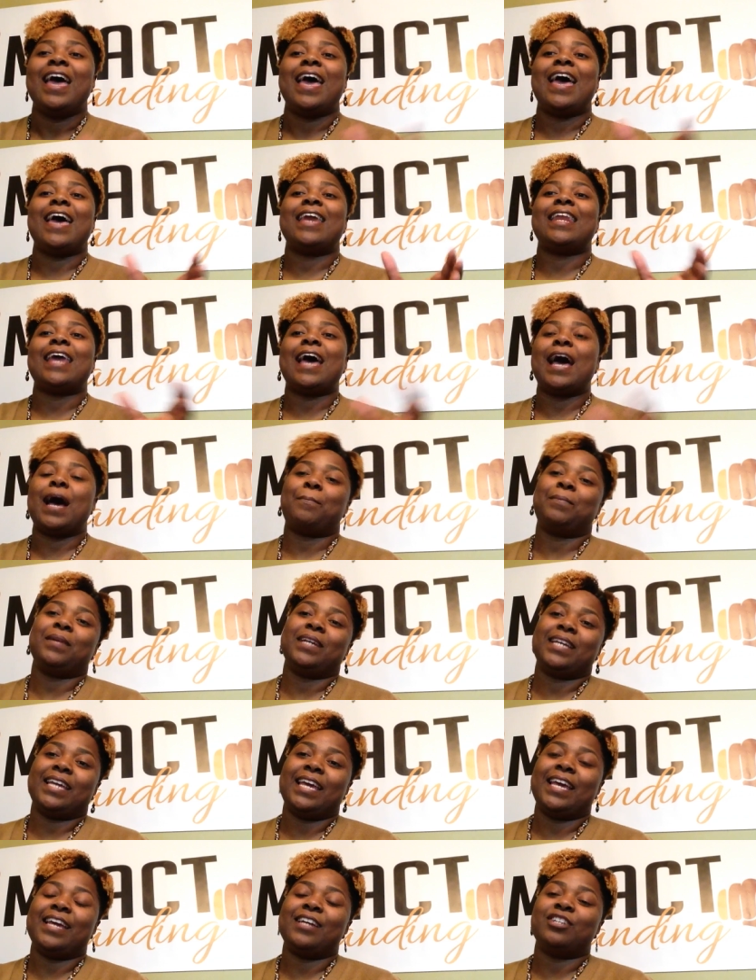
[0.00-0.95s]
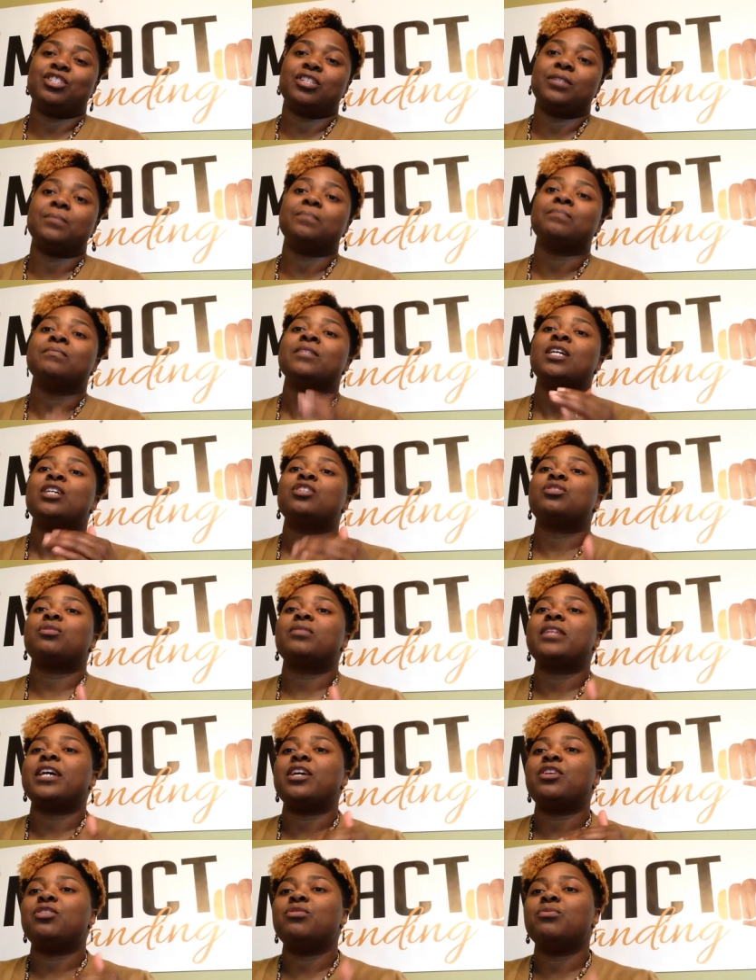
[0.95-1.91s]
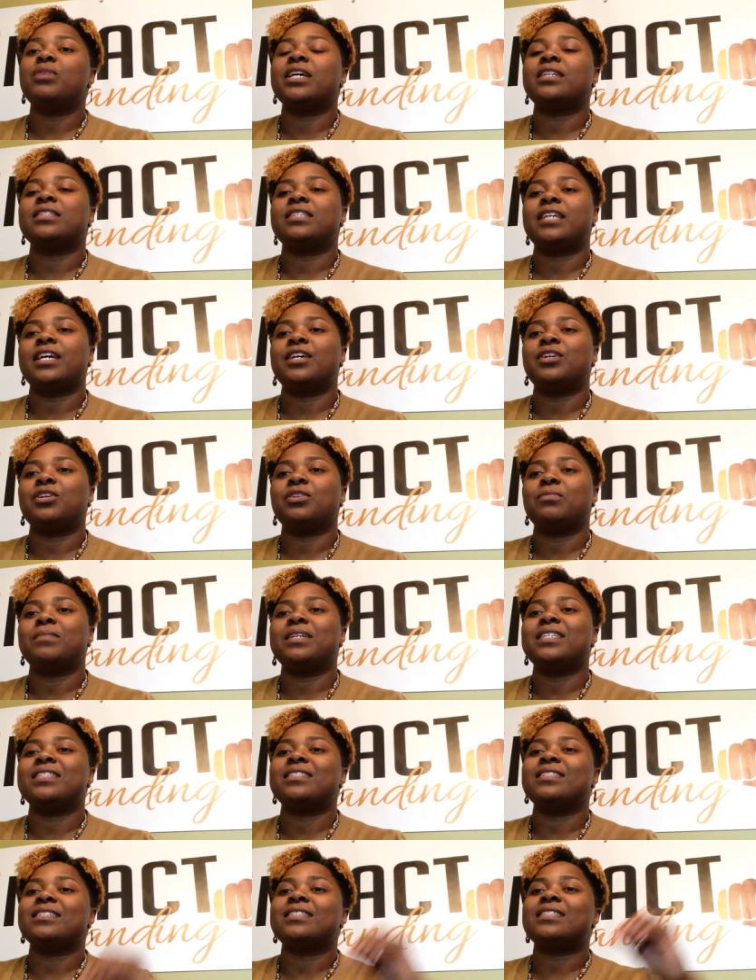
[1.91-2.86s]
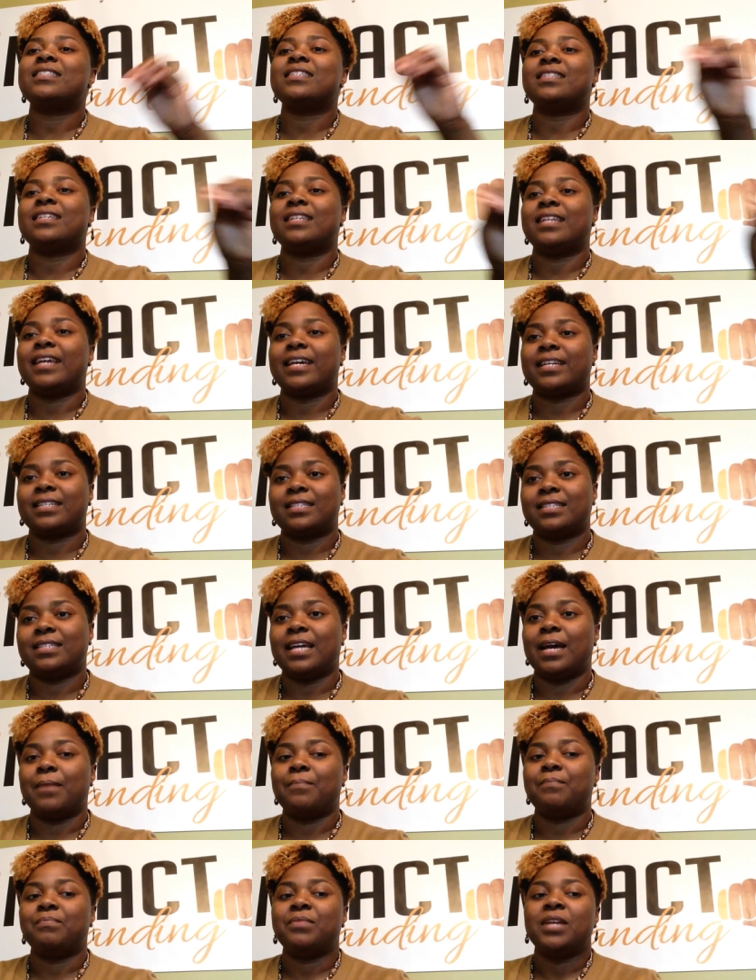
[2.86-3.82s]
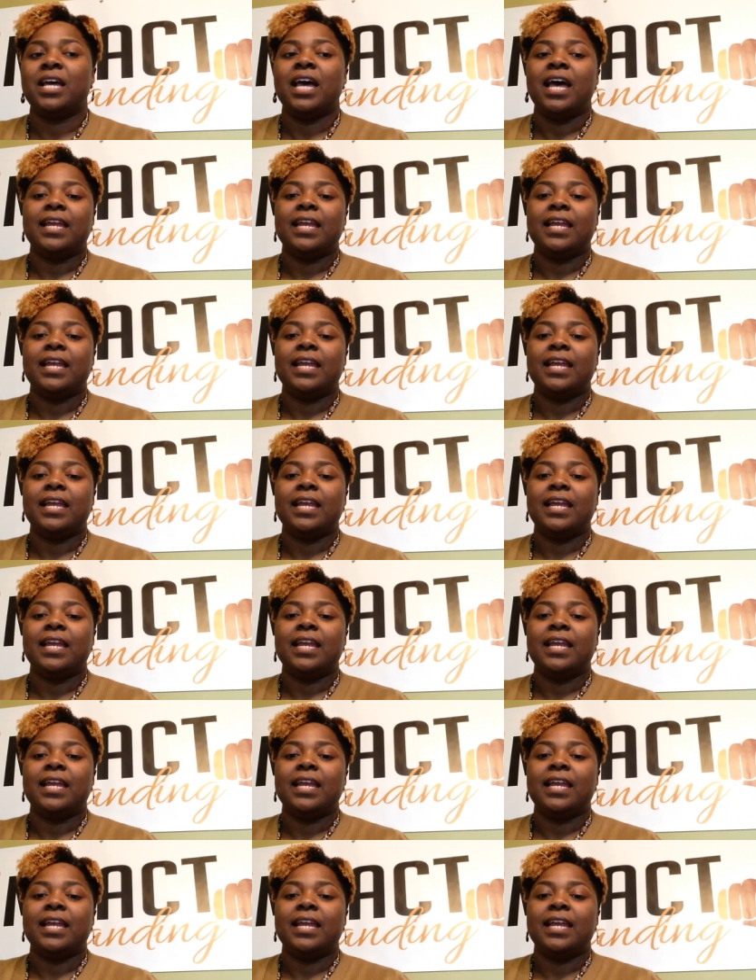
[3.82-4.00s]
and application so that you can take your business to the next step.